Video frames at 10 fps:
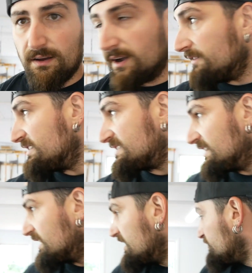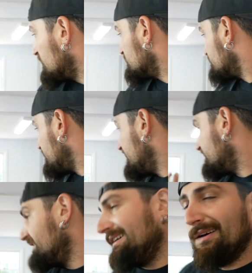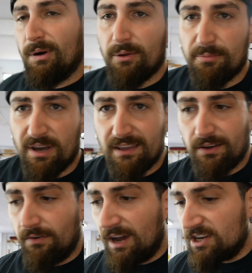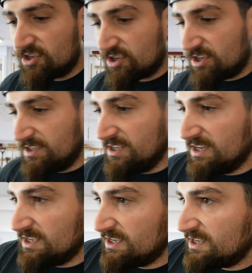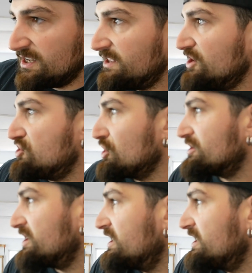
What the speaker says: Give this thing a couple coats of paint, probably behind the garage in the dirt,